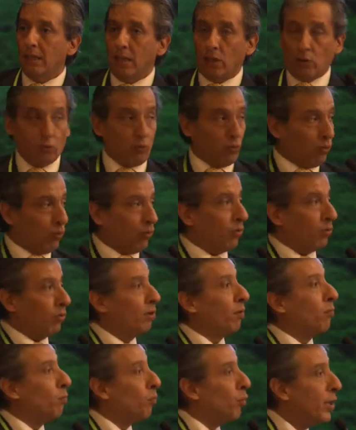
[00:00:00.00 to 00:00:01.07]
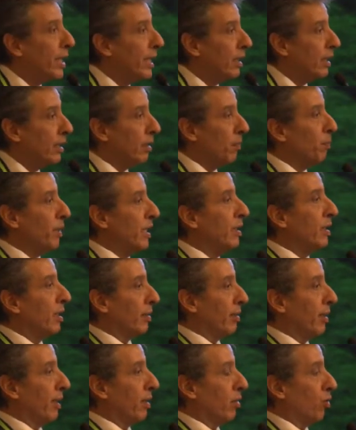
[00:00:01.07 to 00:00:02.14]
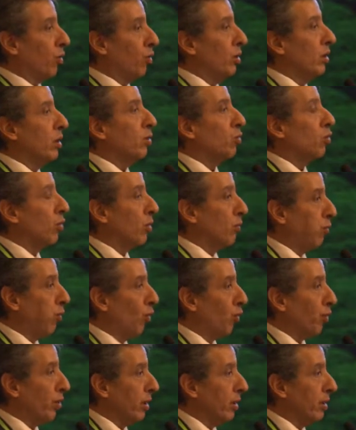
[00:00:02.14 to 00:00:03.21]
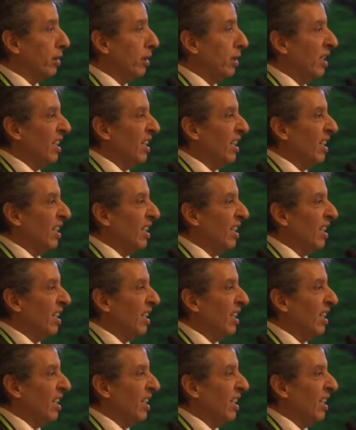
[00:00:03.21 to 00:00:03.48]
to bring the business sector to the forest?